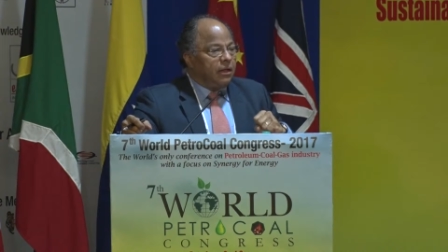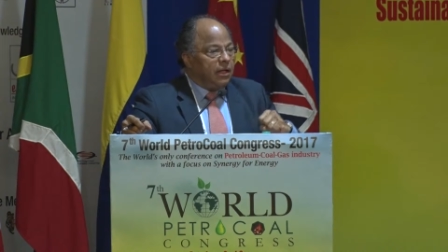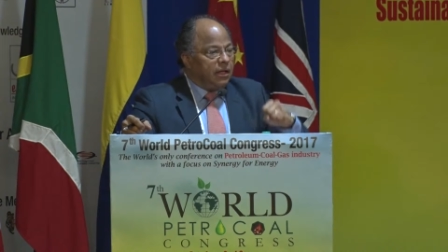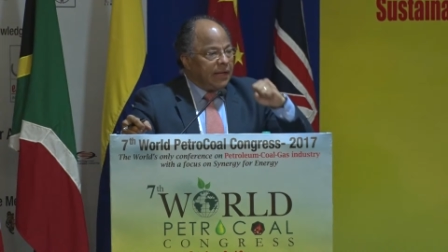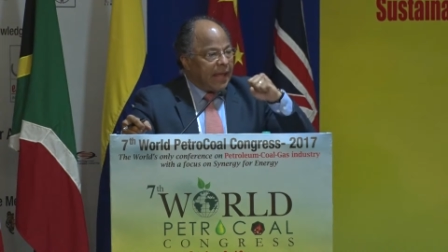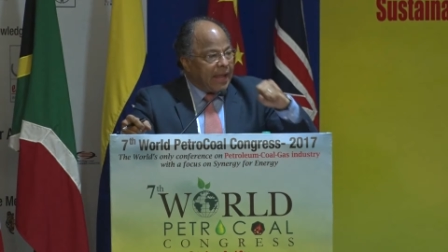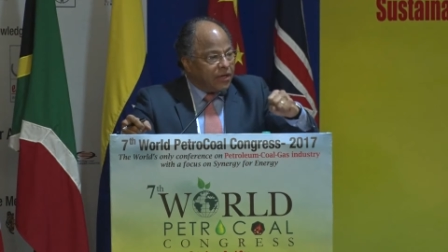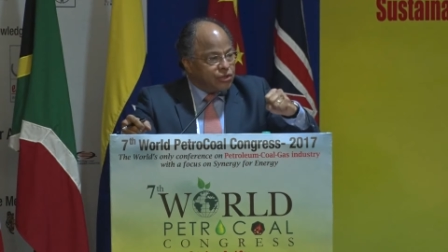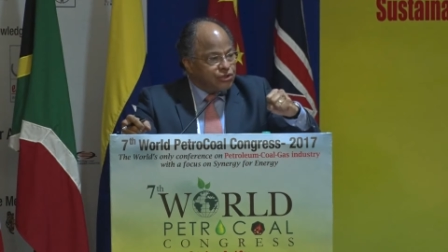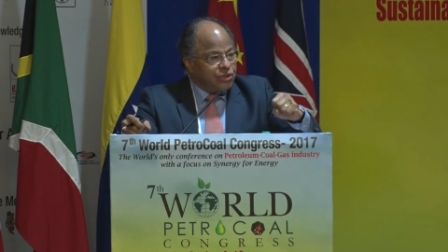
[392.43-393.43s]
in
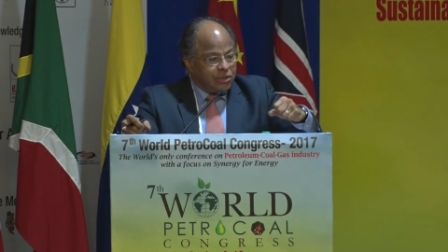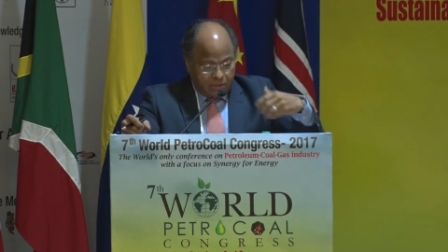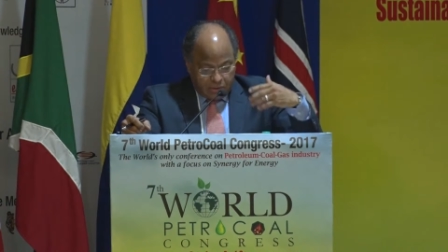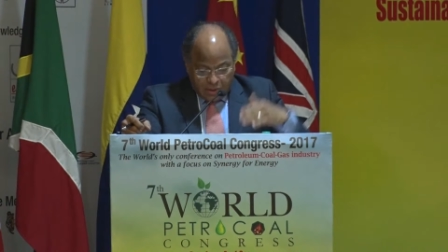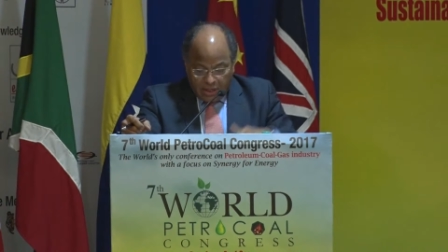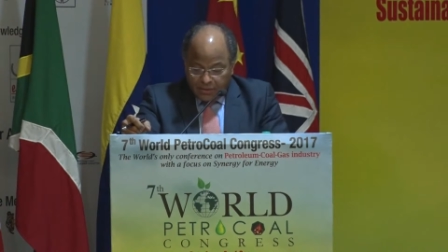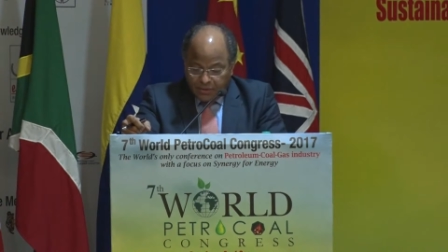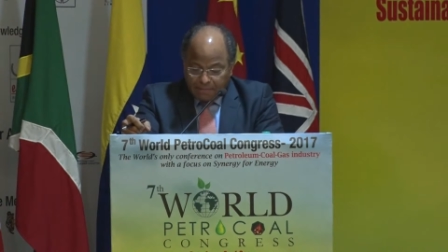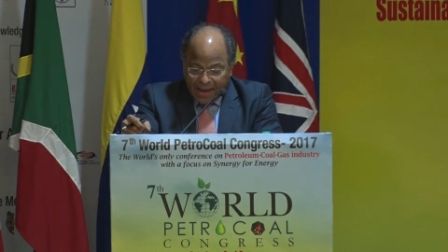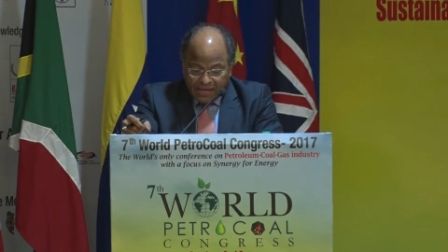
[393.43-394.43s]
energy,
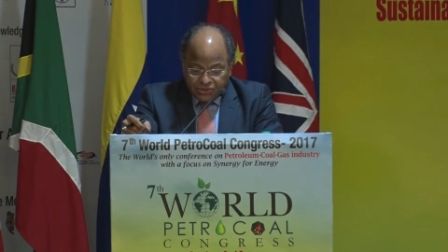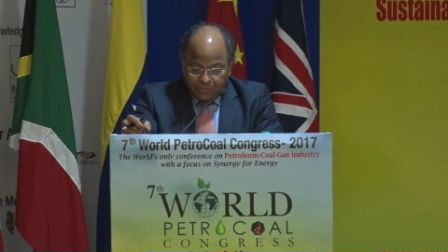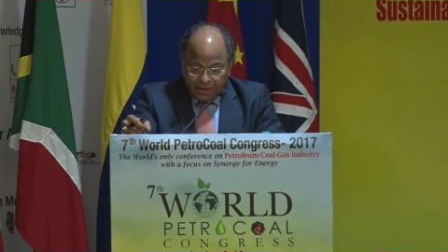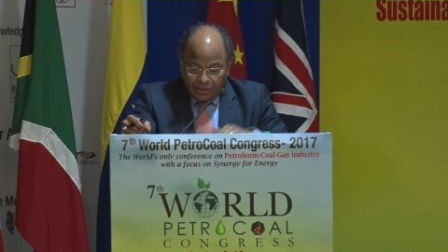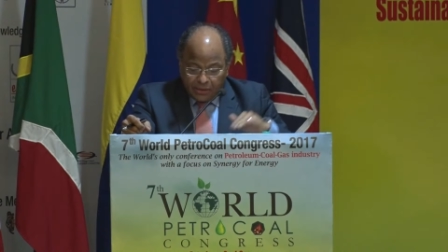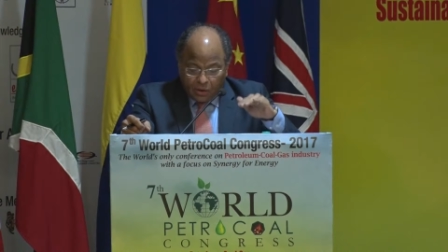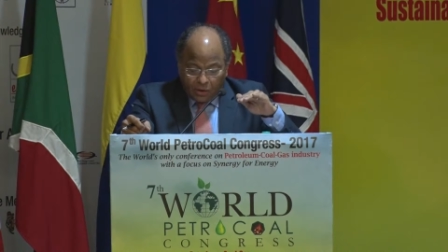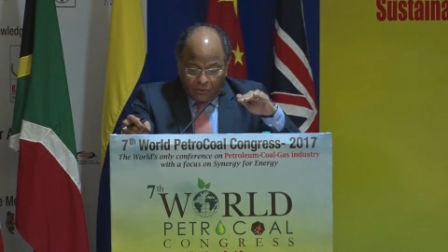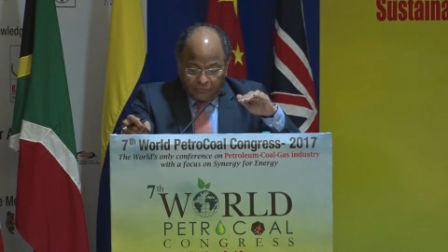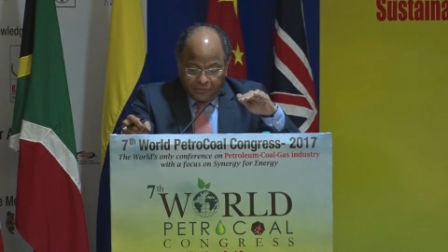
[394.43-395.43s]
in the management
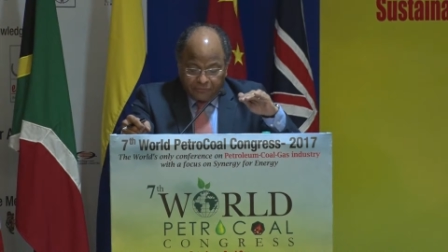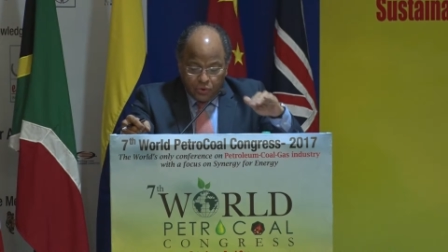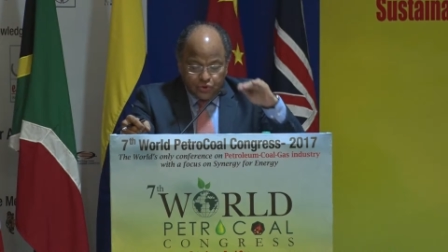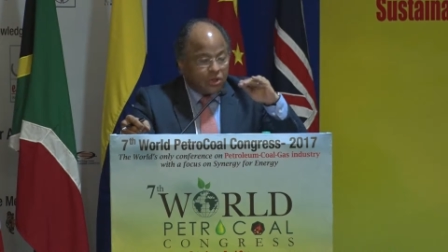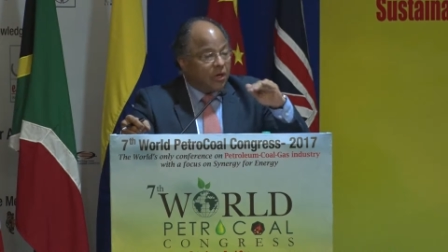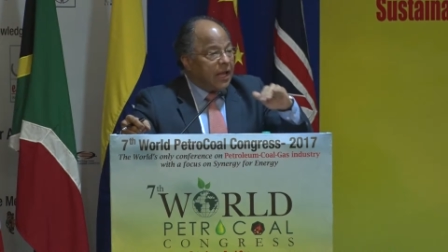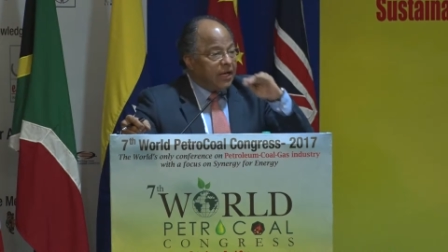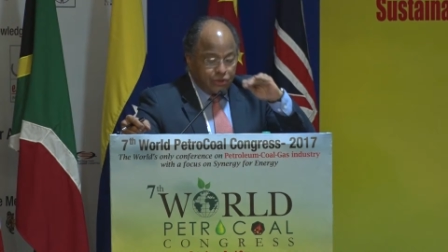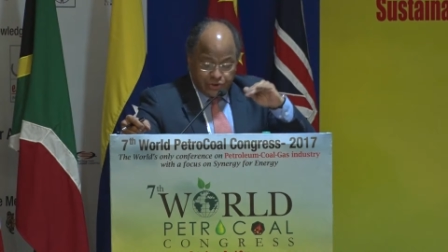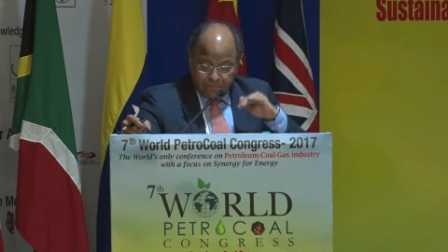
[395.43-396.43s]
of the future
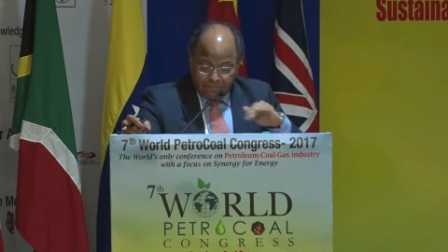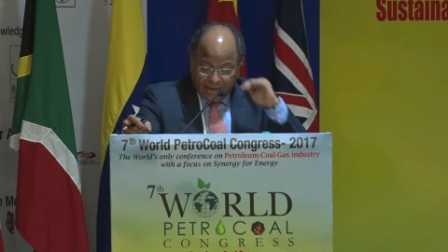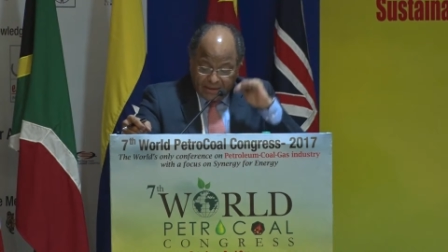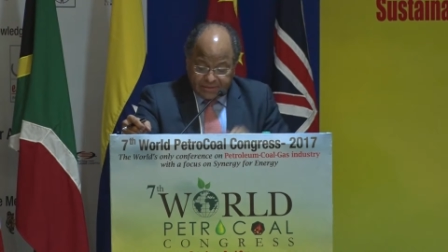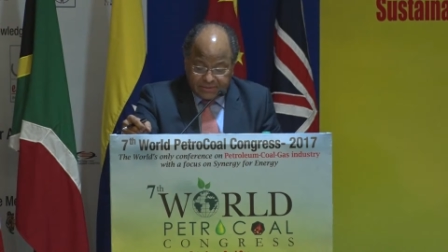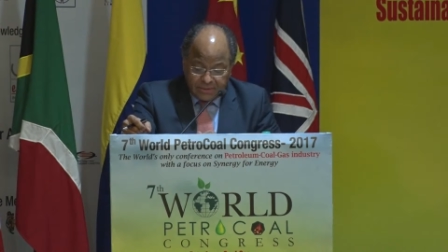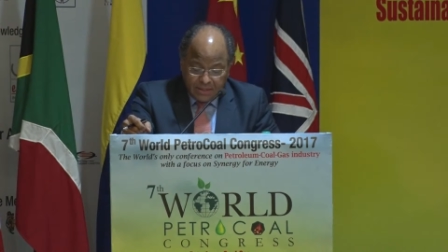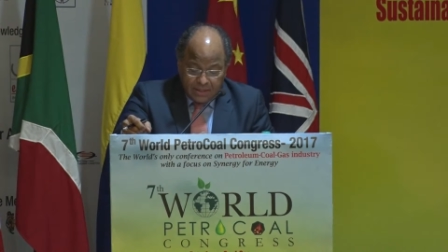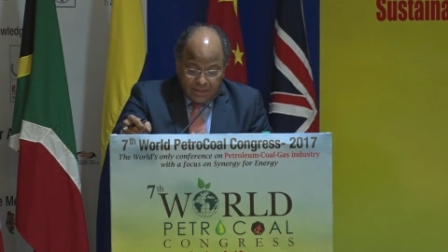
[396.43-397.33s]
energy mix.